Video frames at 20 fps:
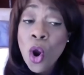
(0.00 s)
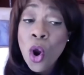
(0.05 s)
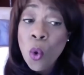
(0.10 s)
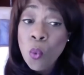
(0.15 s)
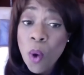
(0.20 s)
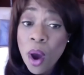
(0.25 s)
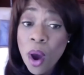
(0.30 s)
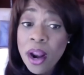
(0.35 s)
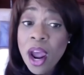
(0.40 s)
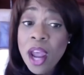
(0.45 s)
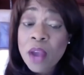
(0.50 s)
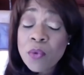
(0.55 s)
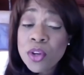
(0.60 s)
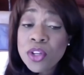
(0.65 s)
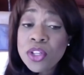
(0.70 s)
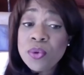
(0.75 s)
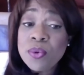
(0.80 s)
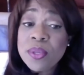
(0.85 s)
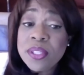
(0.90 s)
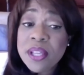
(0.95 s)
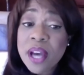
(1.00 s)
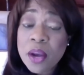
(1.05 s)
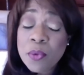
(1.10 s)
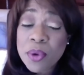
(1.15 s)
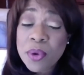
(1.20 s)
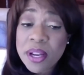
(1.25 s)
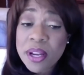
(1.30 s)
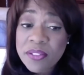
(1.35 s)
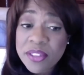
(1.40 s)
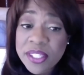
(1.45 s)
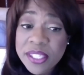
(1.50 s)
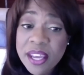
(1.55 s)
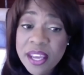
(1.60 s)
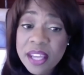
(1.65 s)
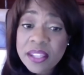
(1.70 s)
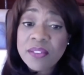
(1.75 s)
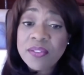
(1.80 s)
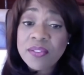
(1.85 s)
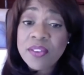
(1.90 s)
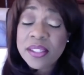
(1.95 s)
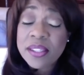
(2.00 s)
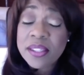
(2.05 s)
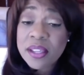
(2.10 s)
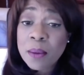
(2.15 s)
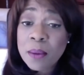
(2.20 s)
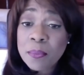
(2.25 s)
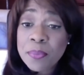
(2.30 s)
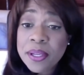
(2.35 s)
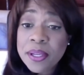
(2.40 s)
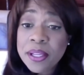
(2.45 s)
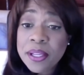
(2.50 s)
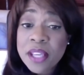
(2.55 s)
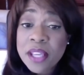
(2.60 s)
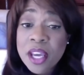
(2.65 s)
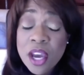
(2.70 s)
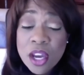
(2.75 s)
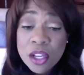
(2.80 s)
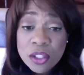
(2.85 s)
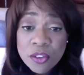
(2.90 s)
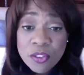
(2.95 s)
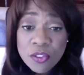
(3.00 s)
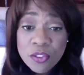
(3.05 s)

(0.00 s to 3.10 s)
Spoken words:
What I would do is I would incentivize companies to